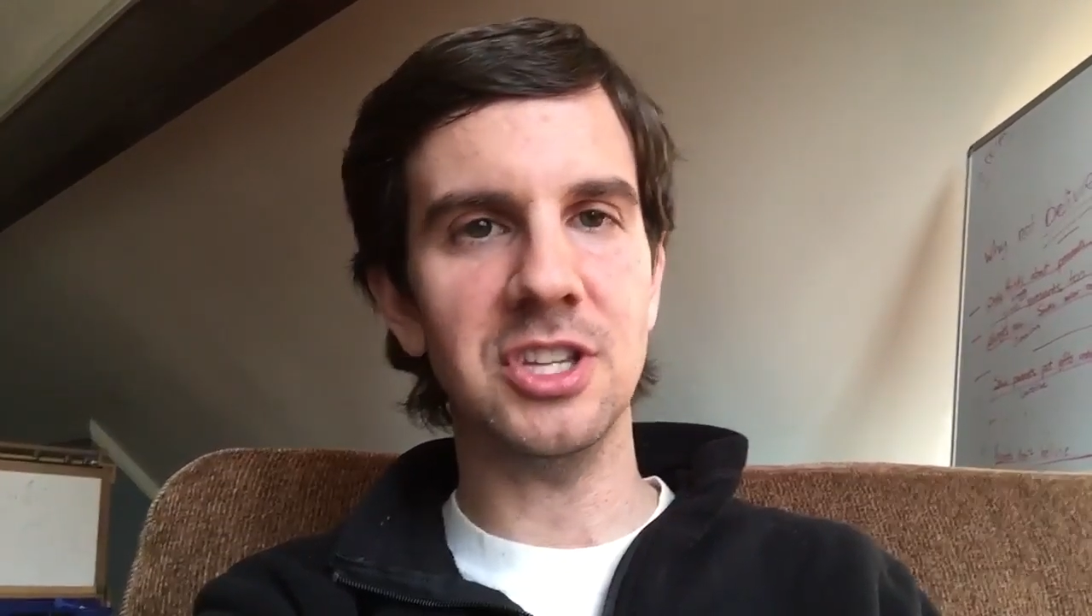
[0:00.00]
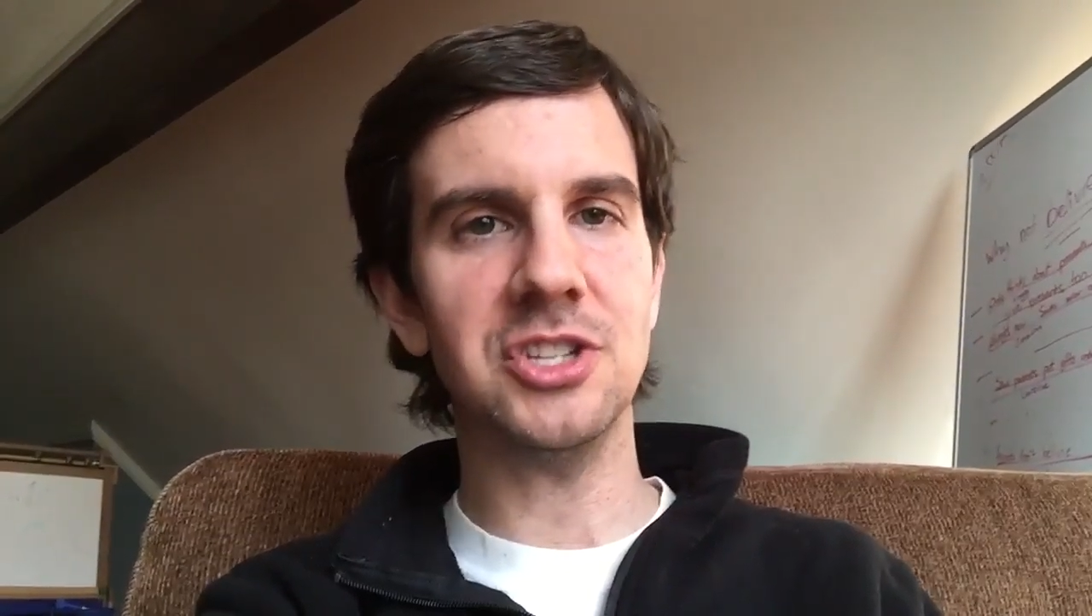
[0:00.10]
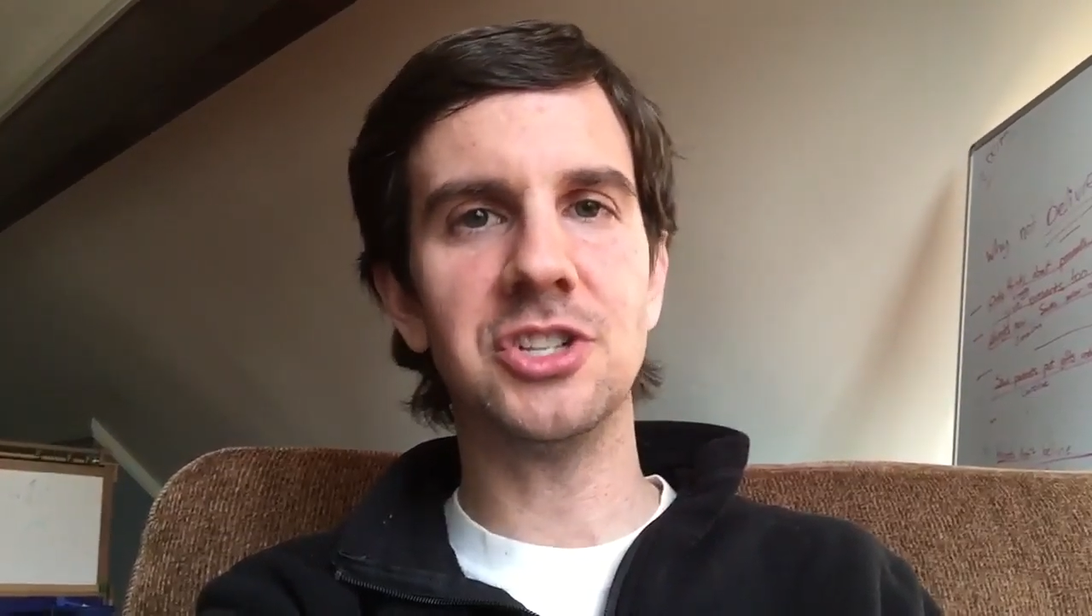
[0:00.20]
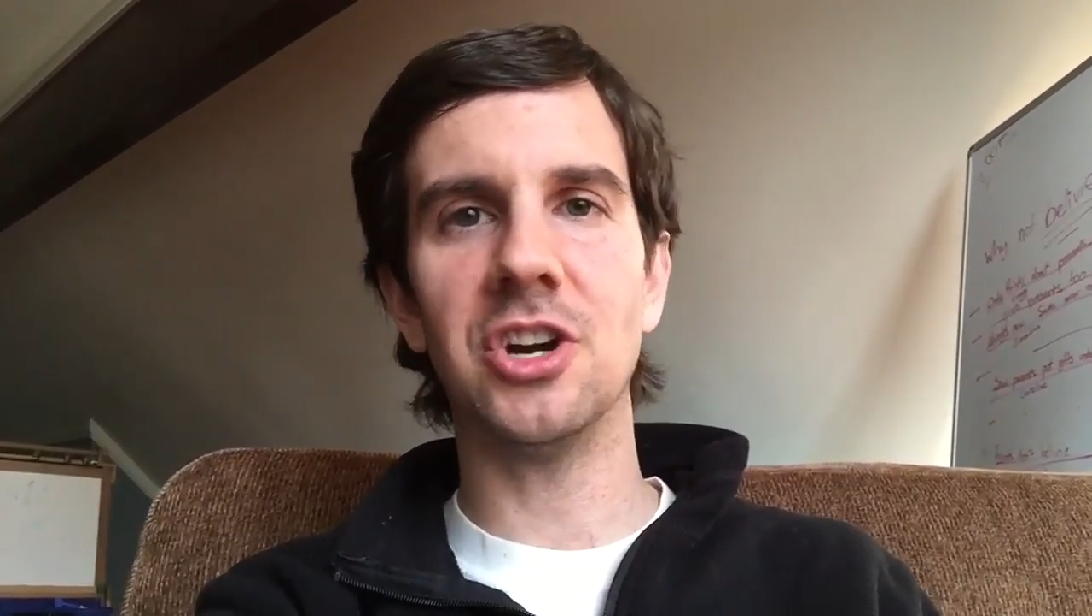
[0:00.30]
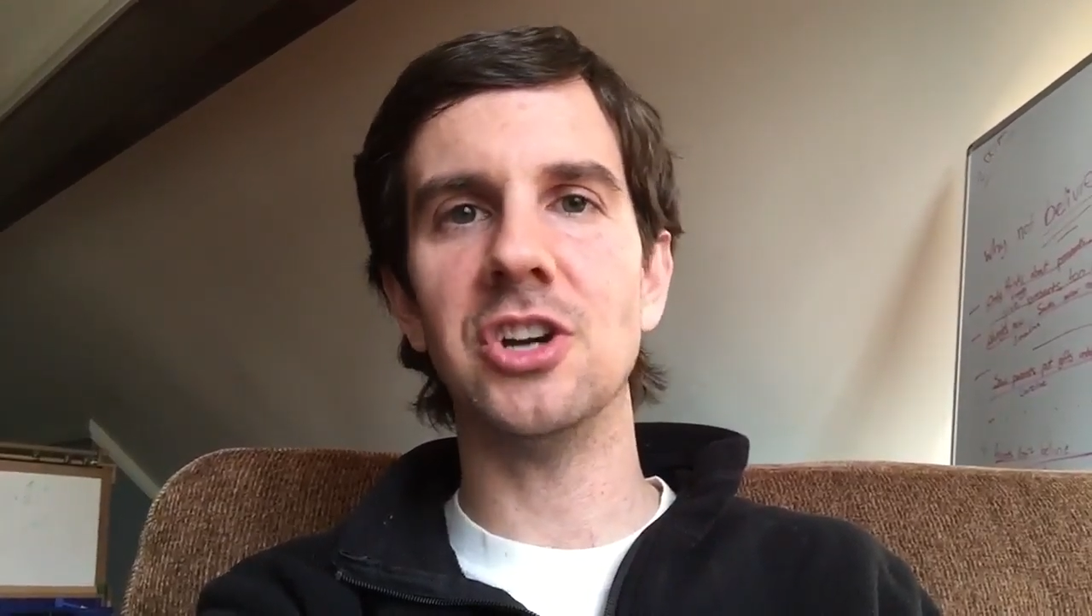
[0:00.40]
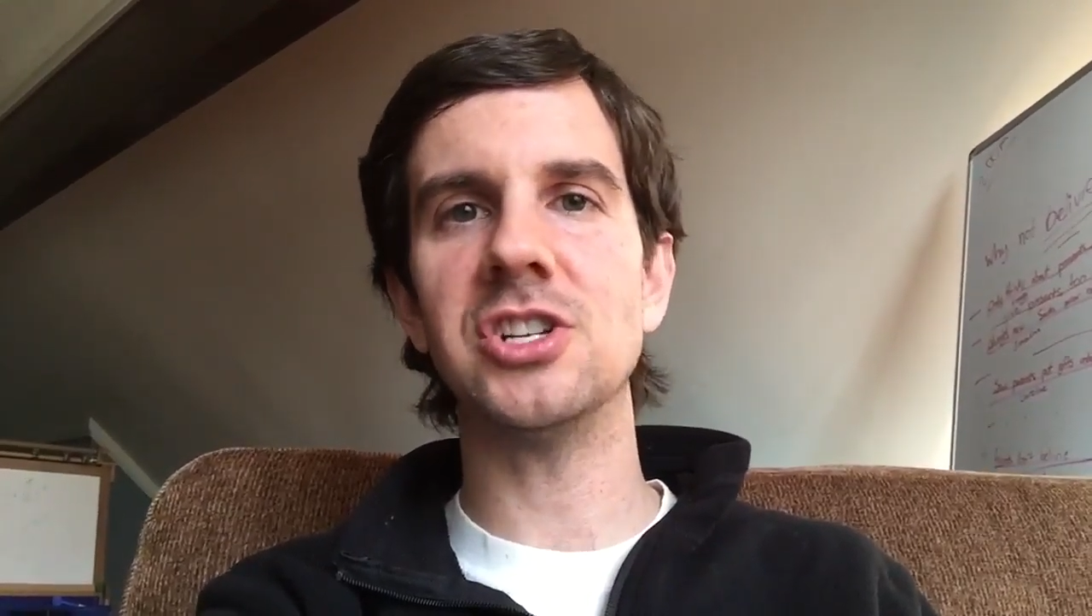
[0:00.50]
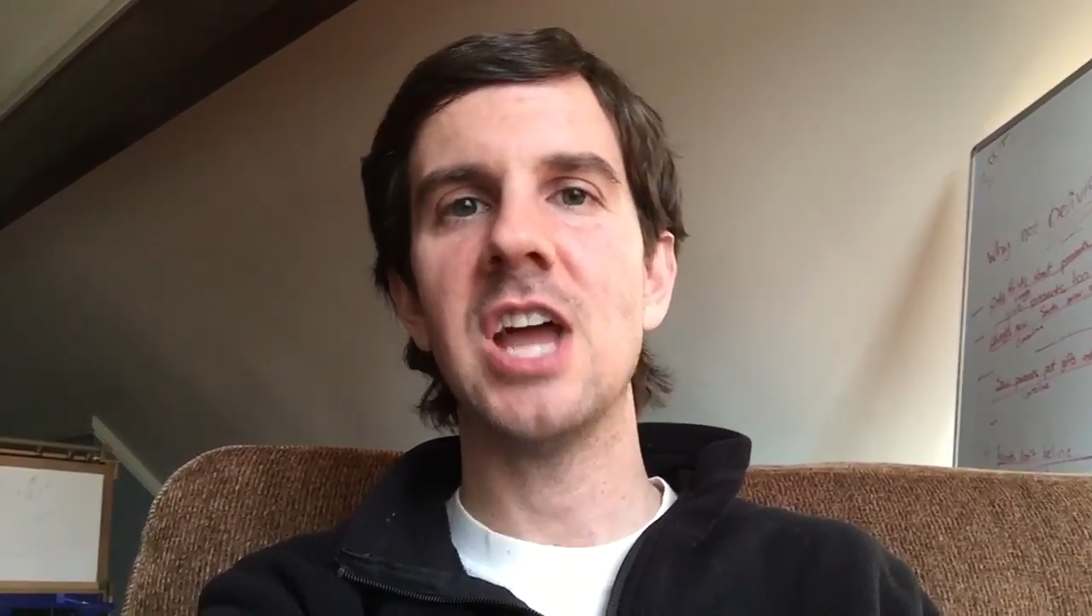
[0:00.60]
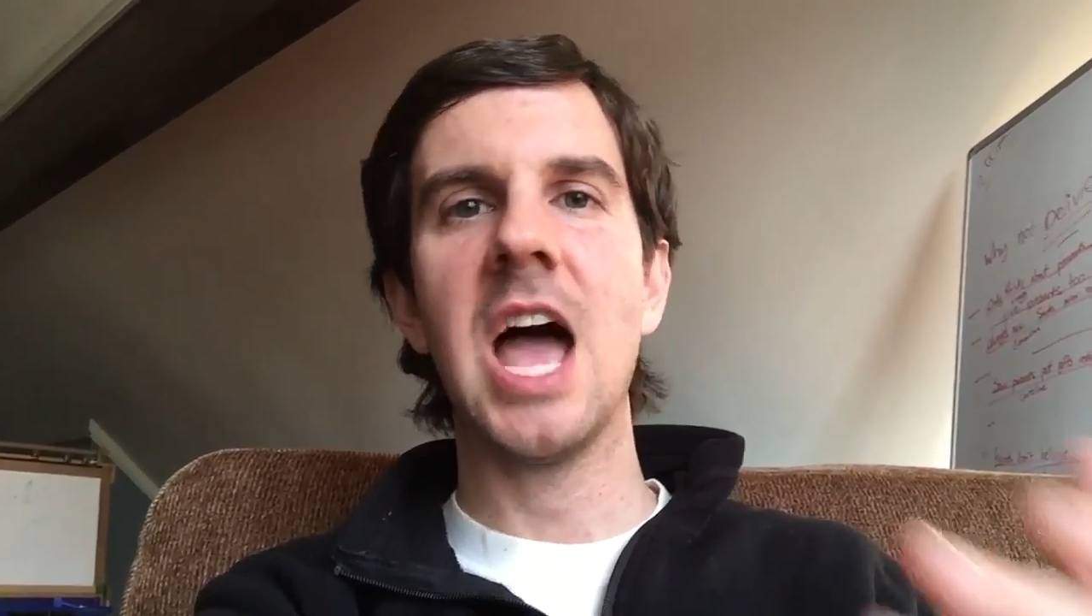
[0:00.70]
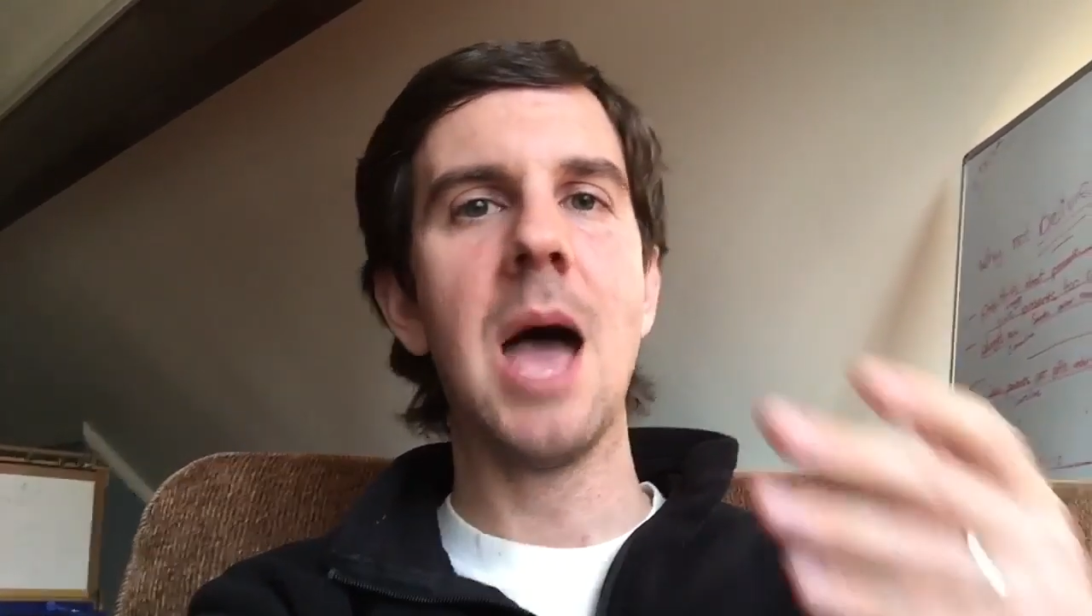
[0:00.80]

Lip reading: the church.